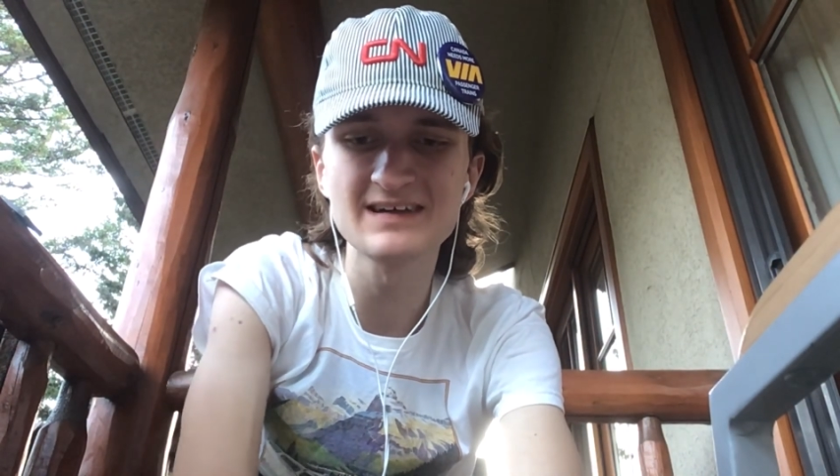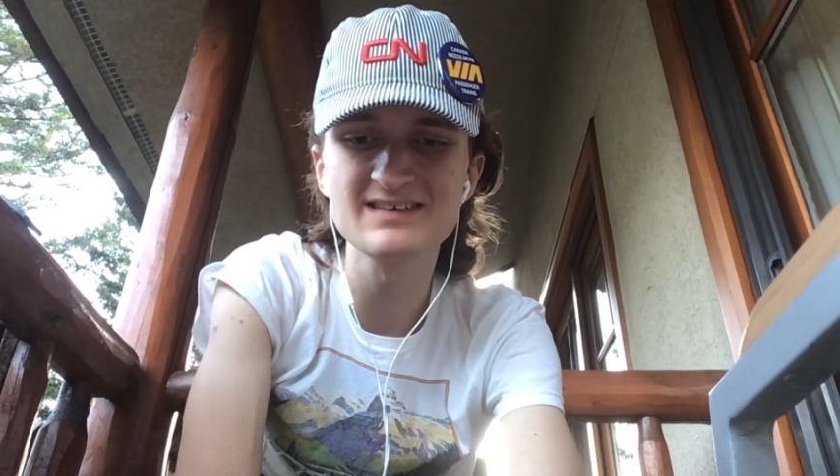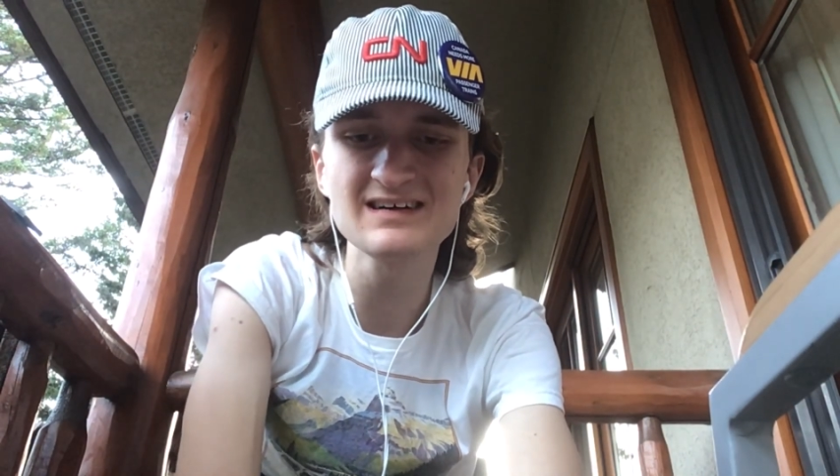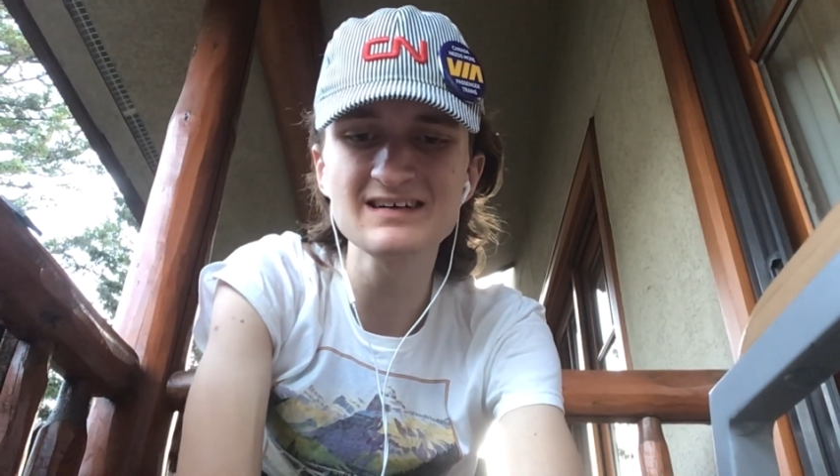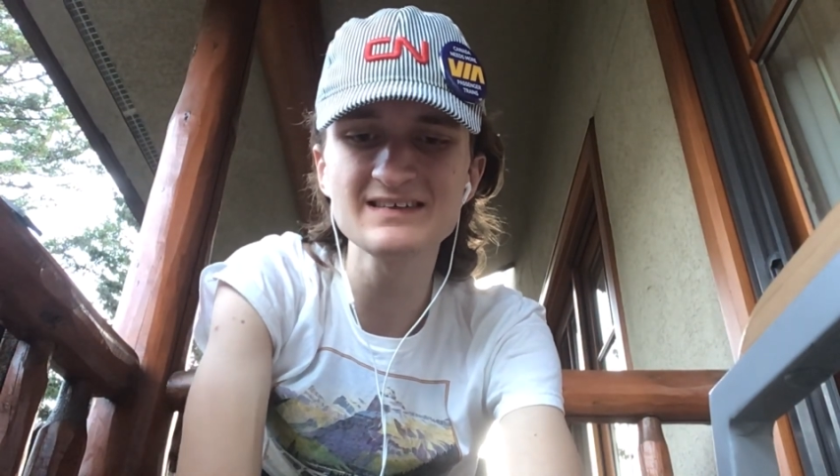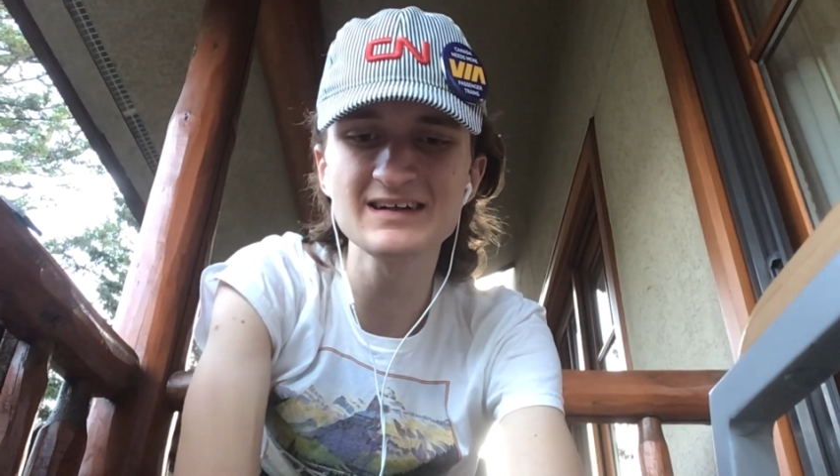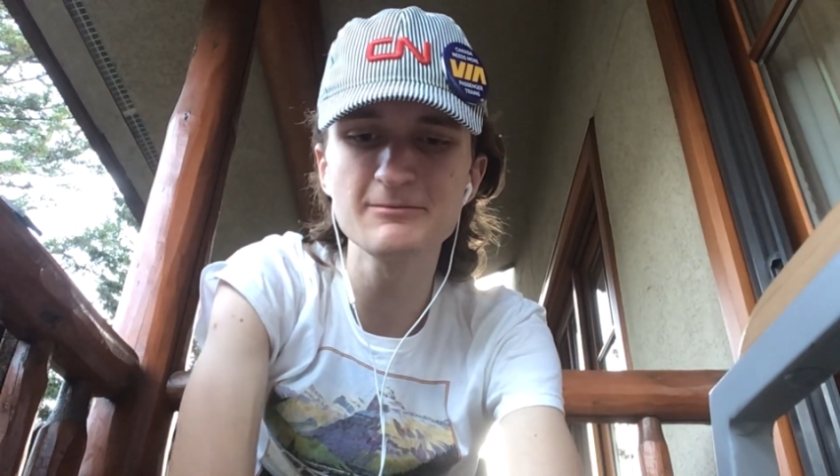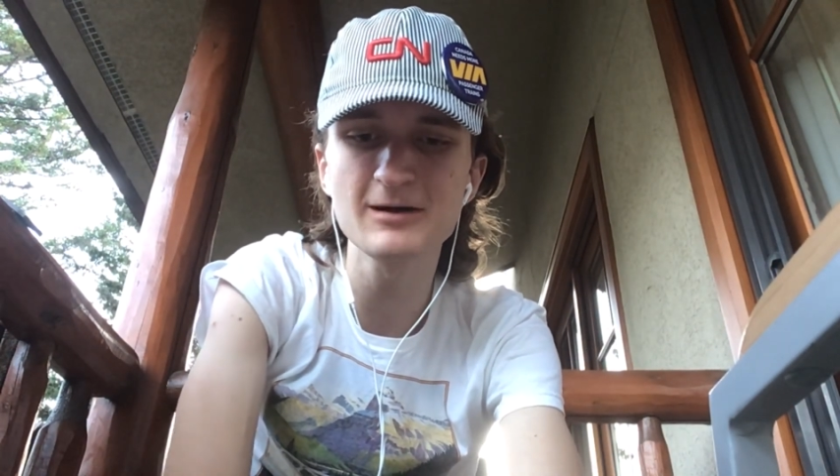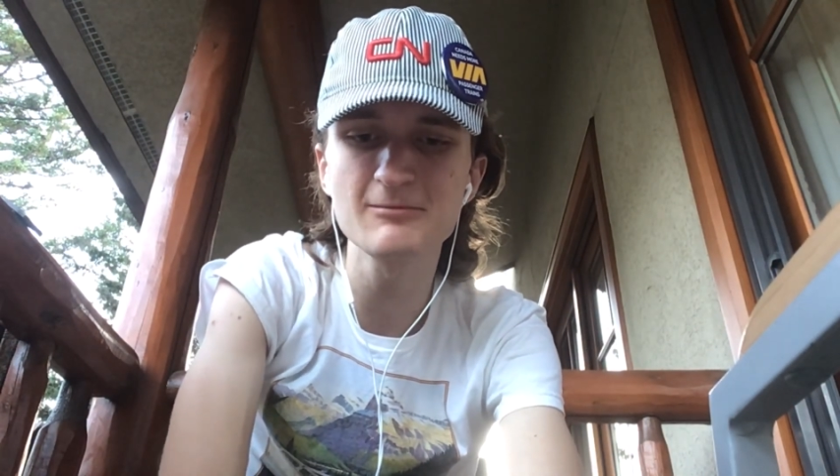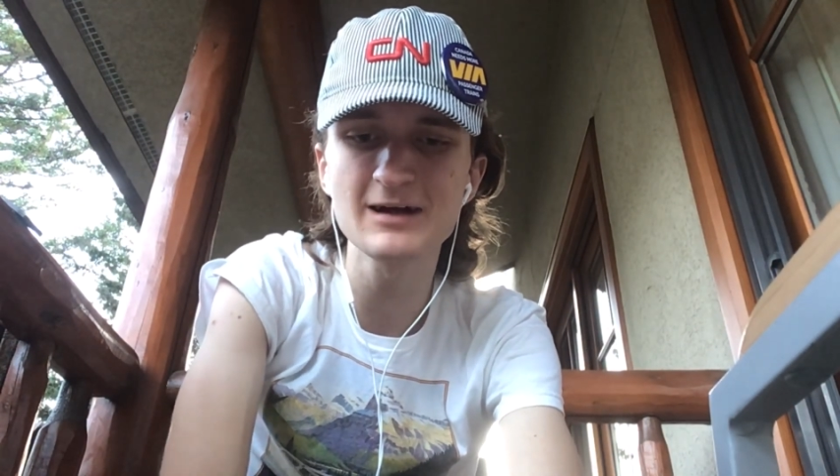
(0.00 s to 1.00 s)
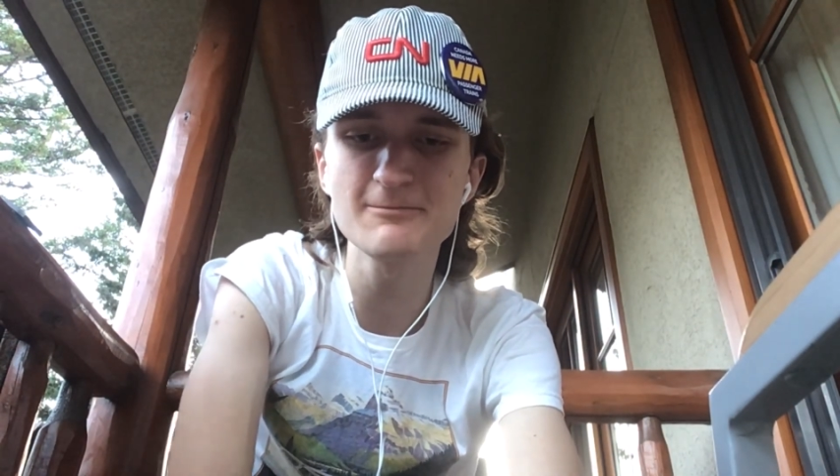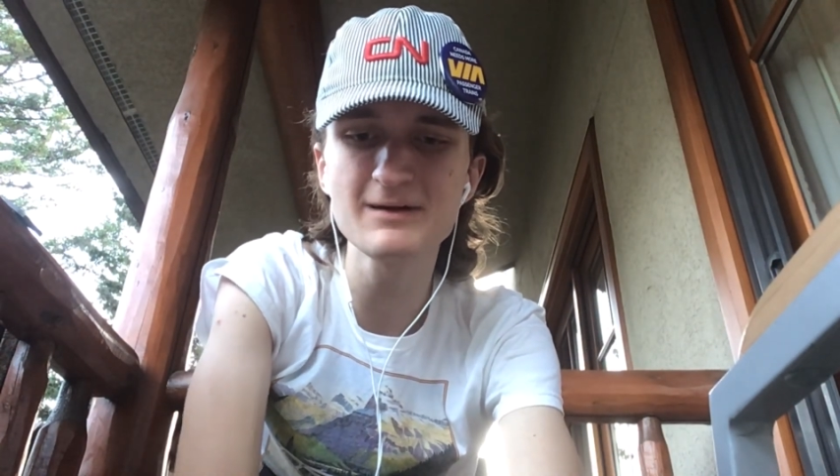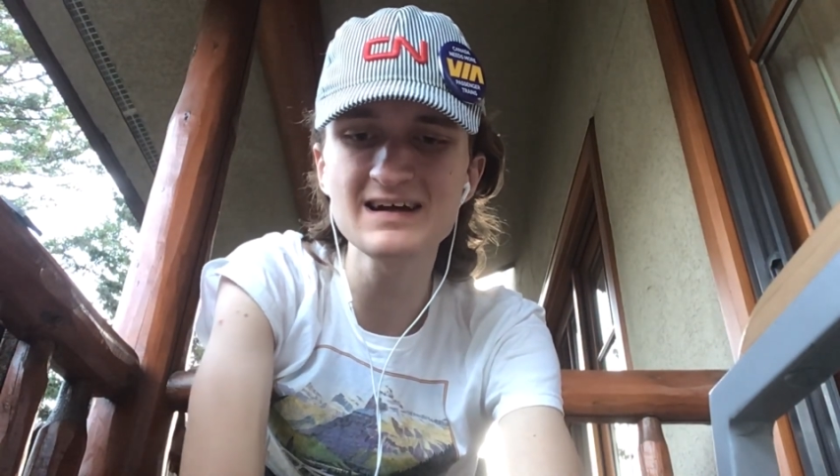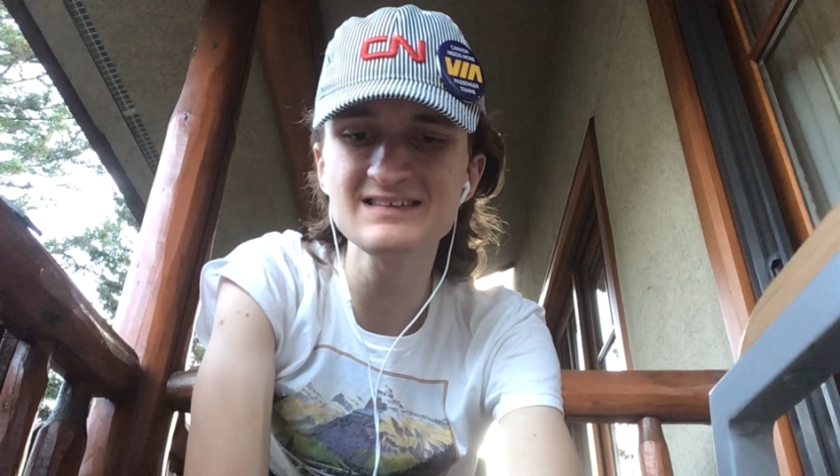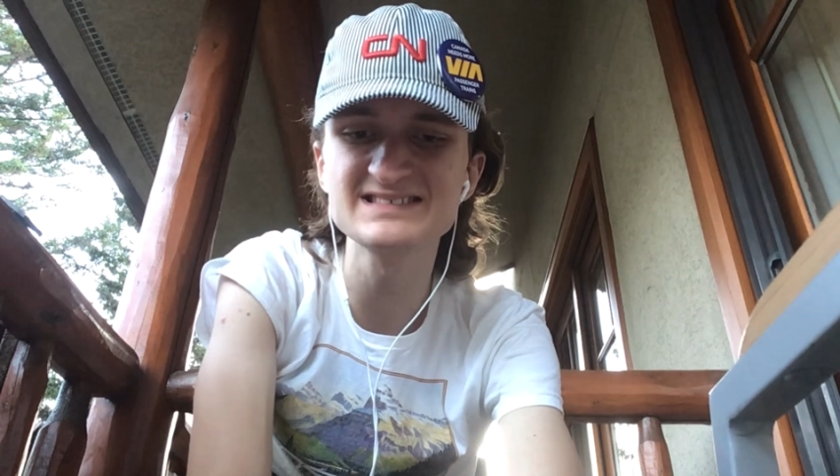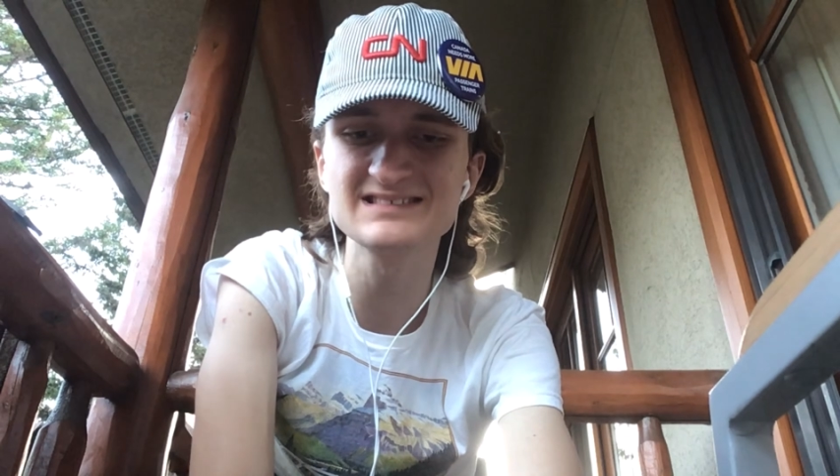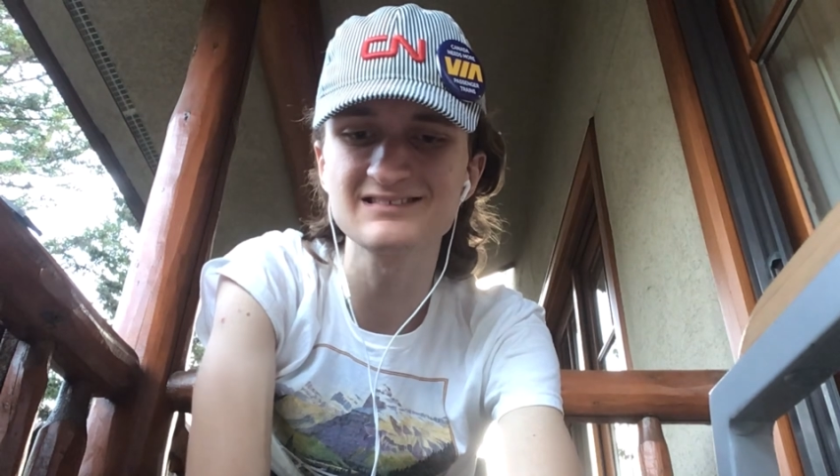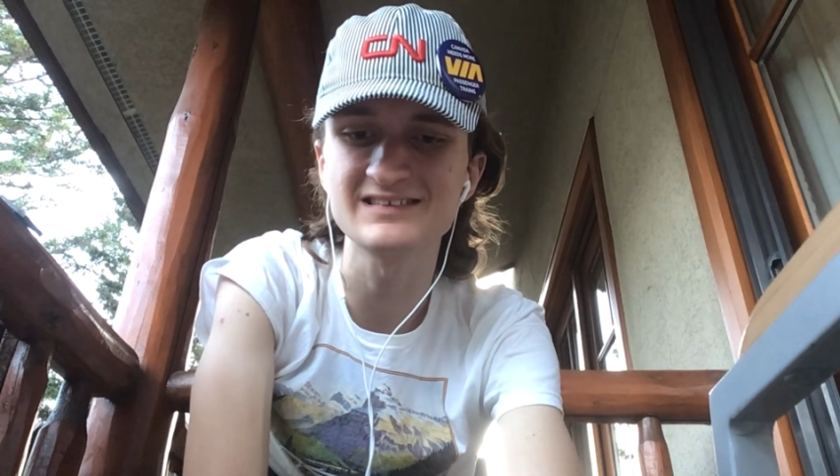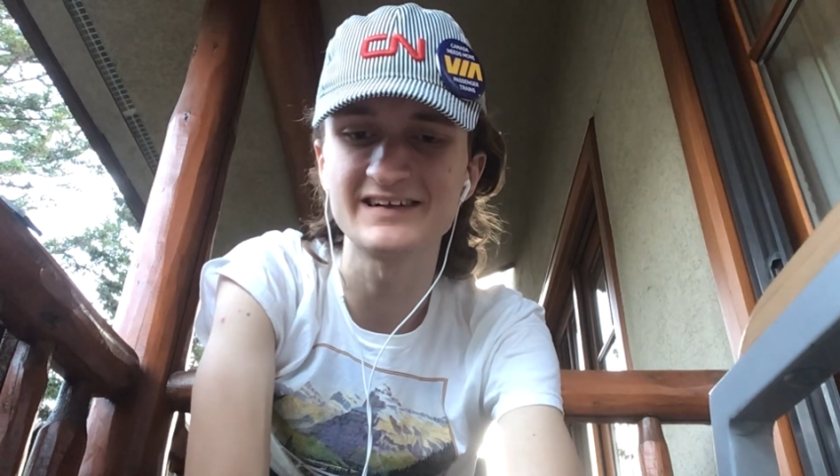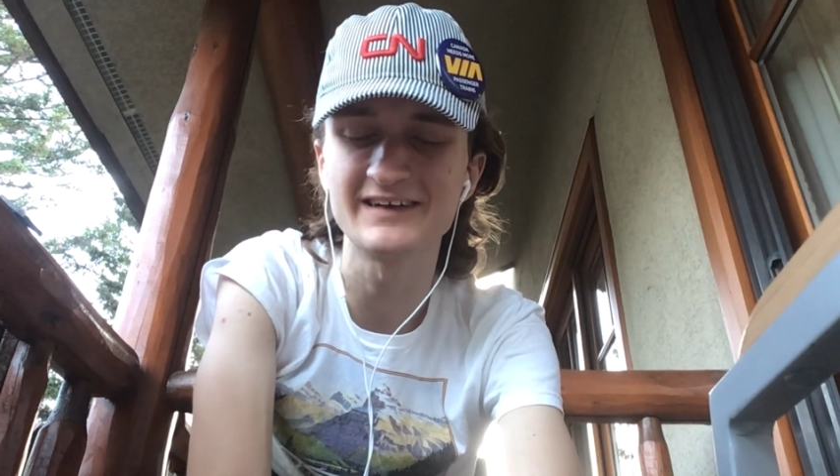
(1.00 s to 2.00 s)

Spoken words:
talking about my backstory